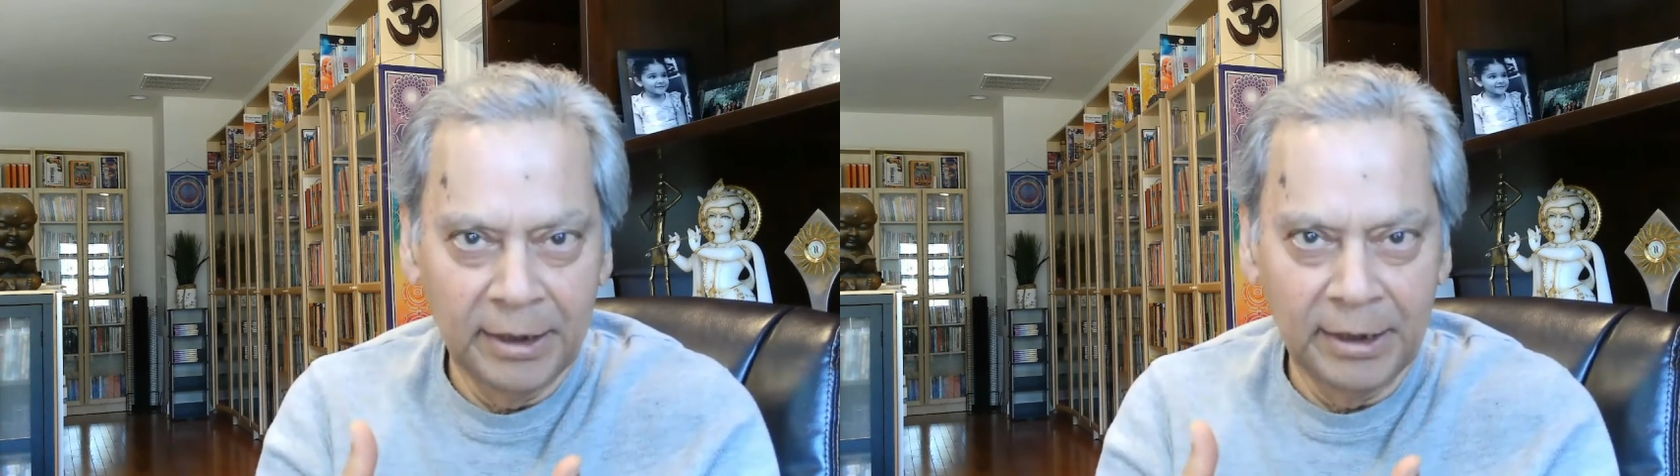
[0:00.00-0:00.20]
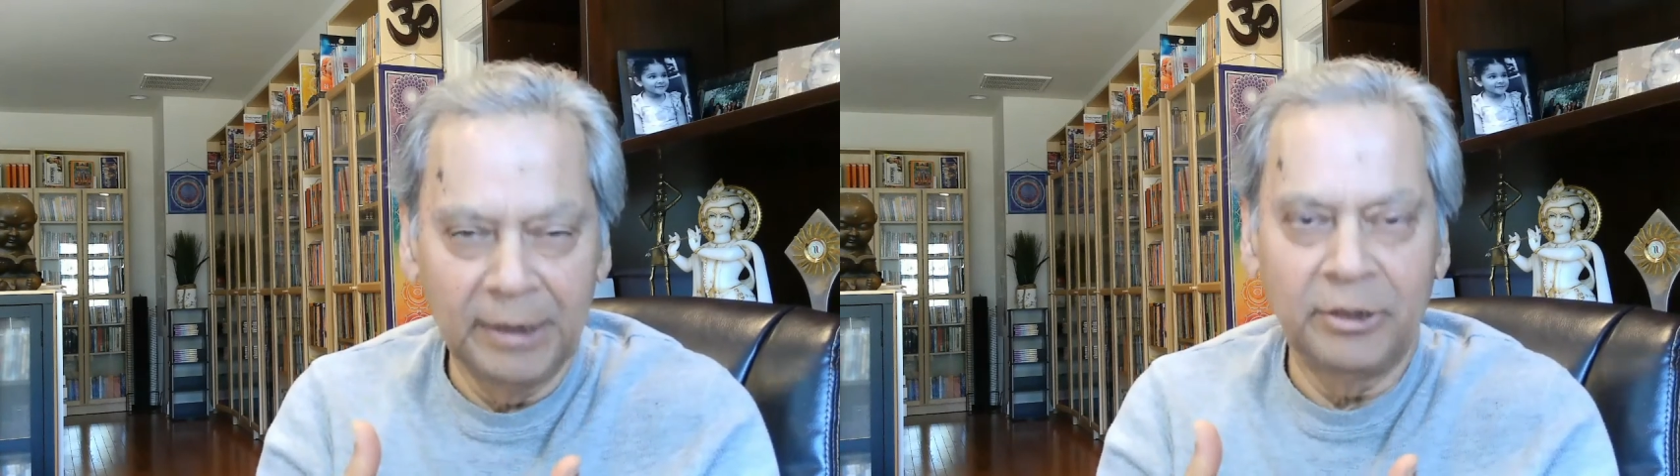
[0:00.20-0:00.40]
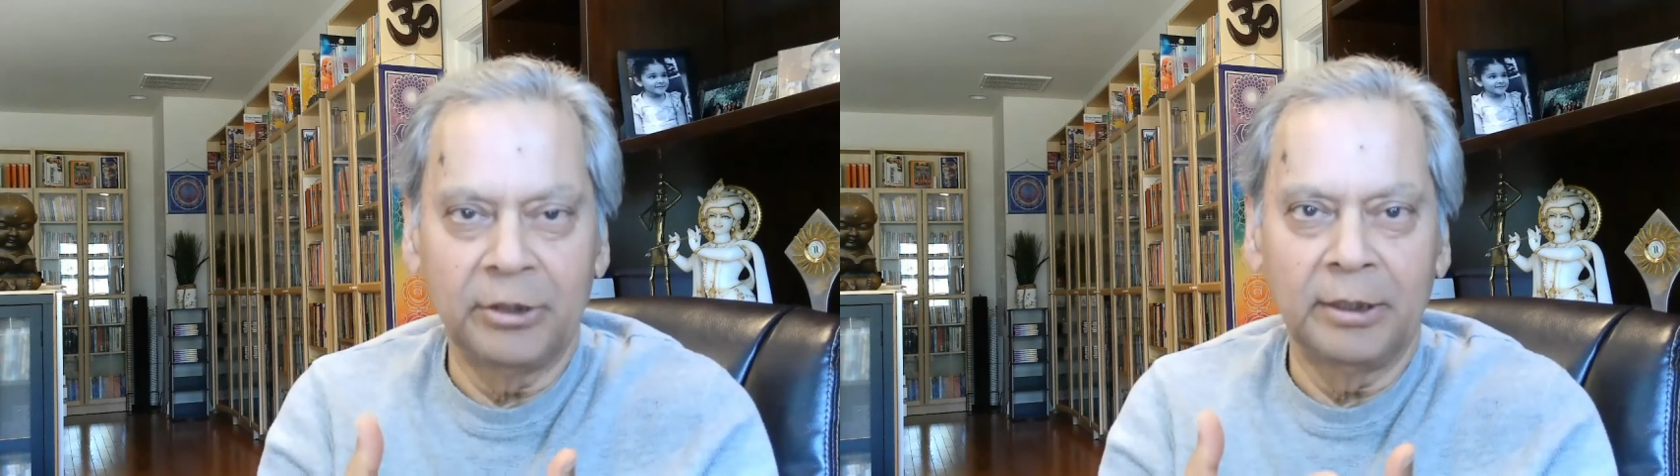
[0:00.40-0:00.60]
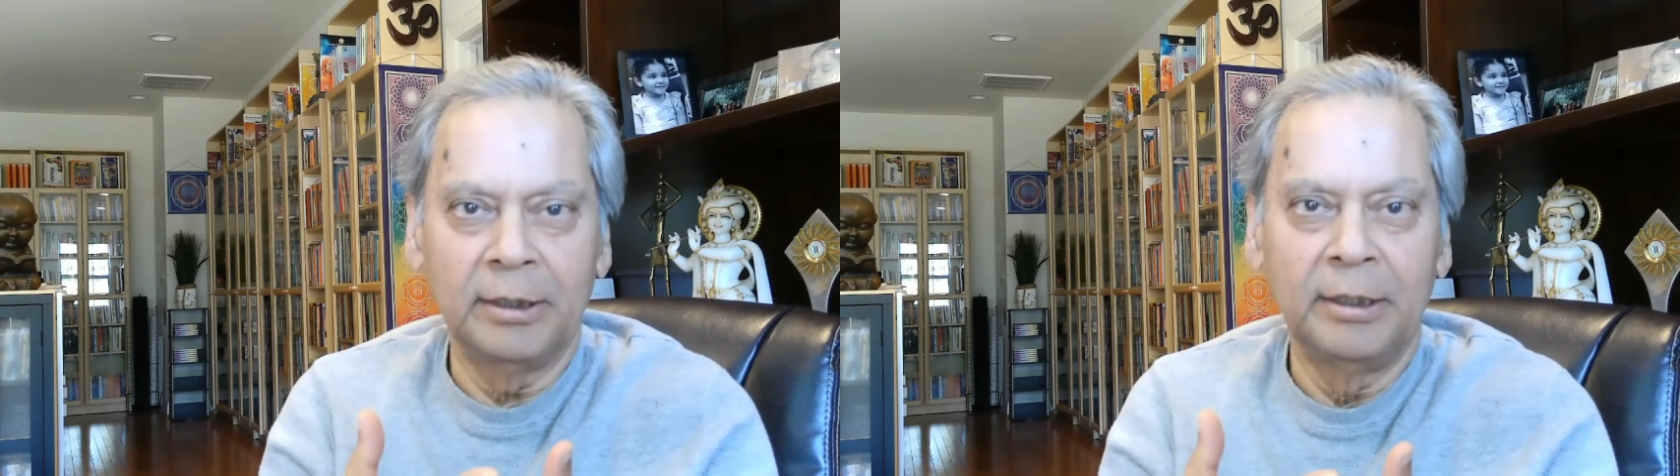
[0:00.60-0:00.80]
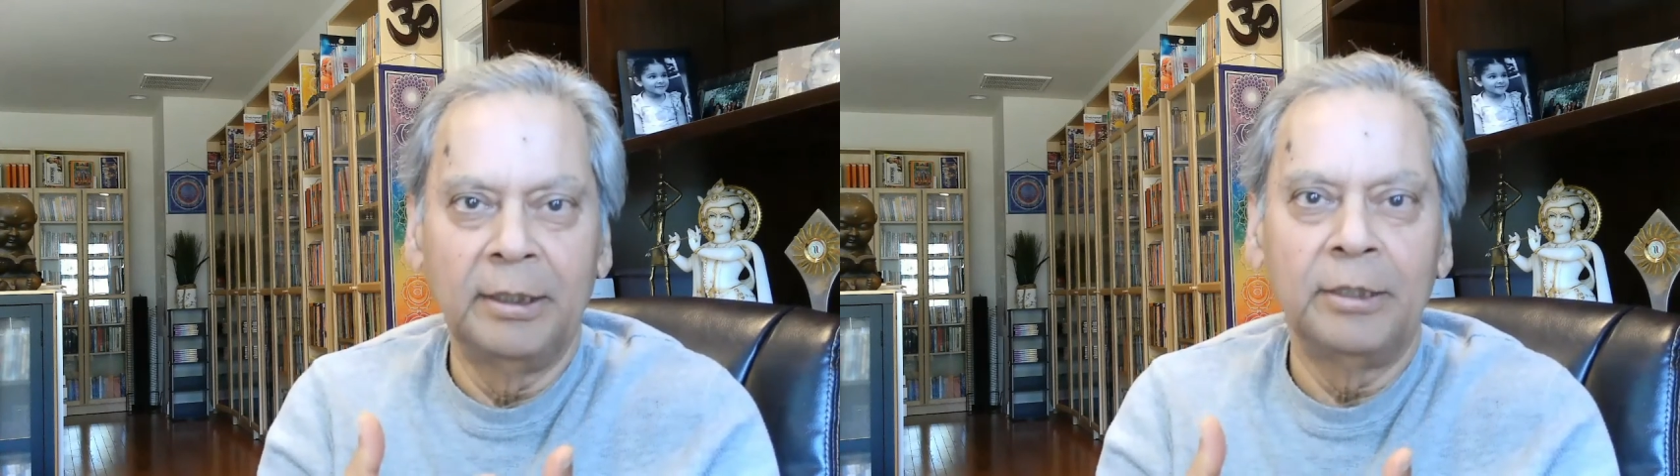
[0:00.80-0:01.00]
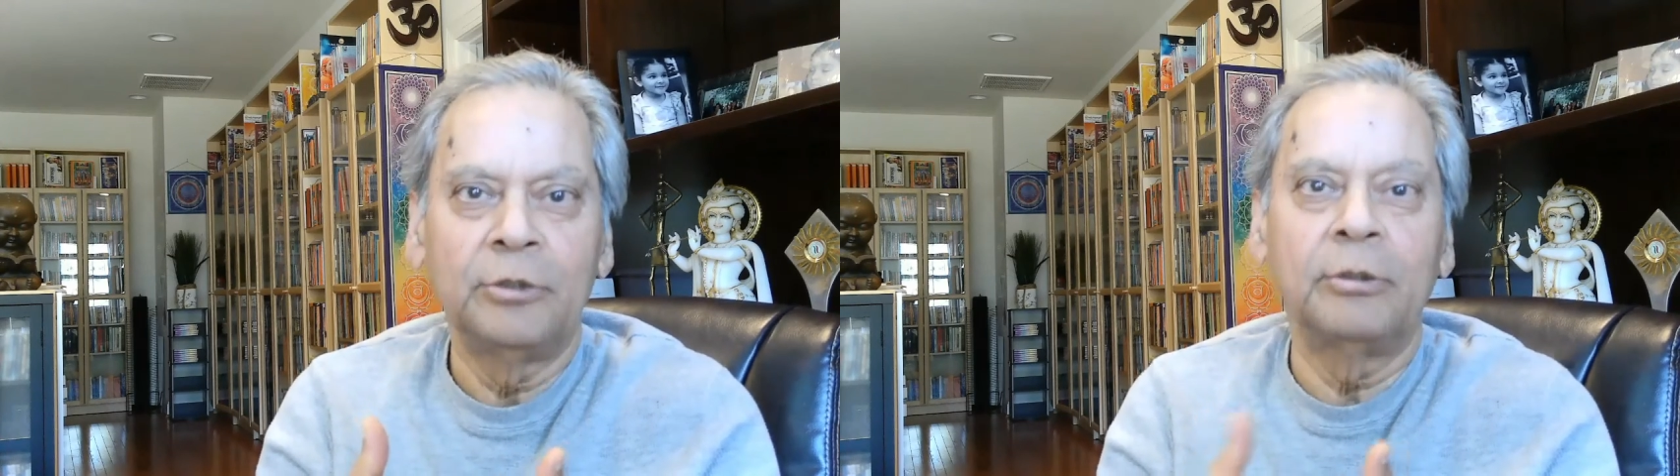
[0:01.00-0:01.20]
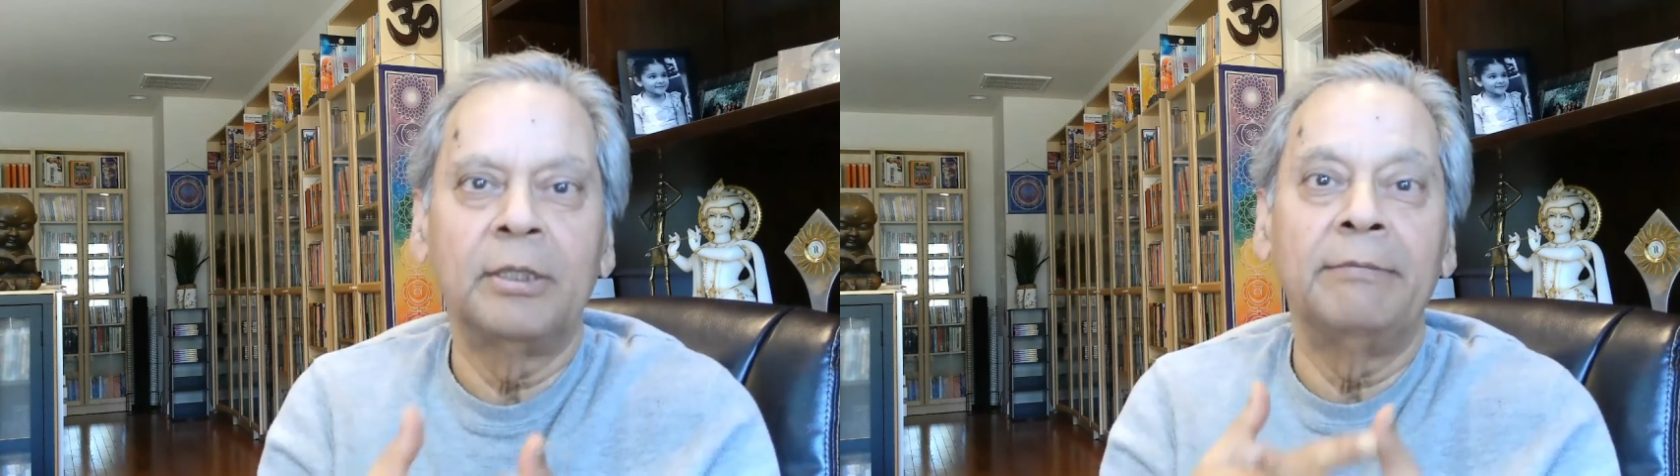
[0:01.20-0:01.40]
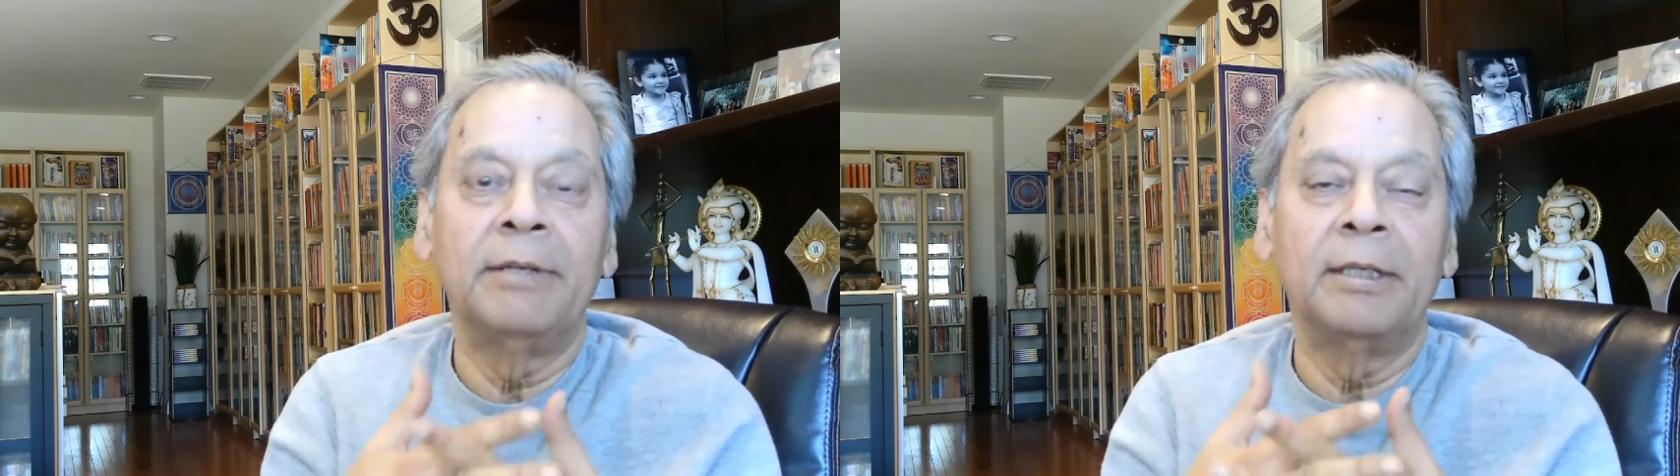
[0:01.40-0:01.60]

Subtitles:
culture, so that we